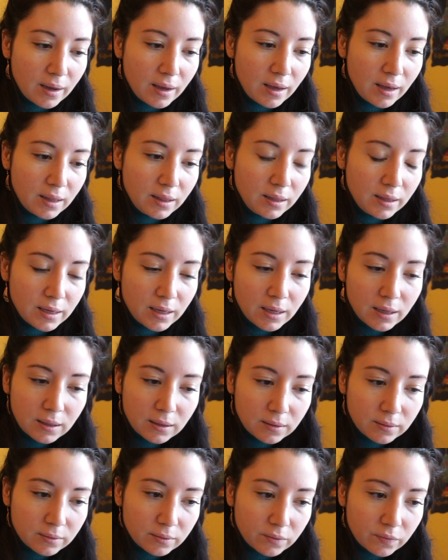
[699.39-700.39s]
and
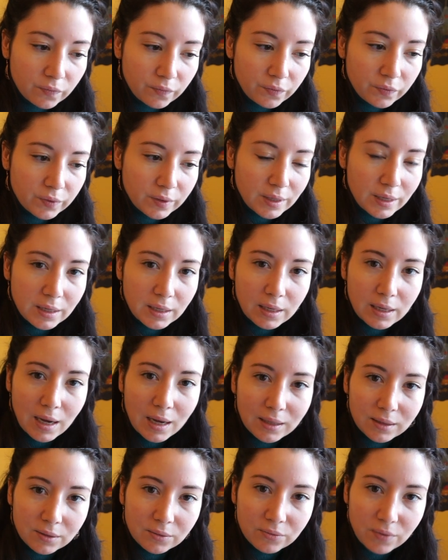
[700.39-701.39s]
yet it
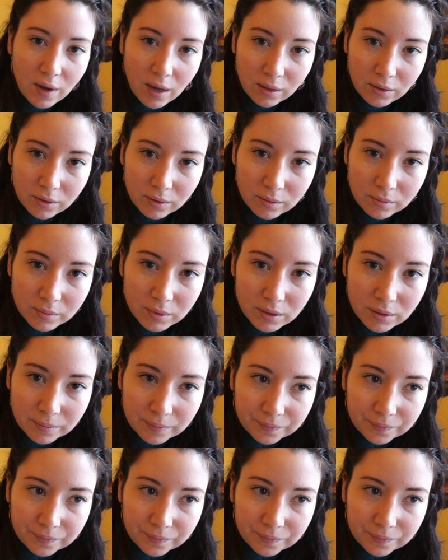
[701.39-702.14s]
got developed.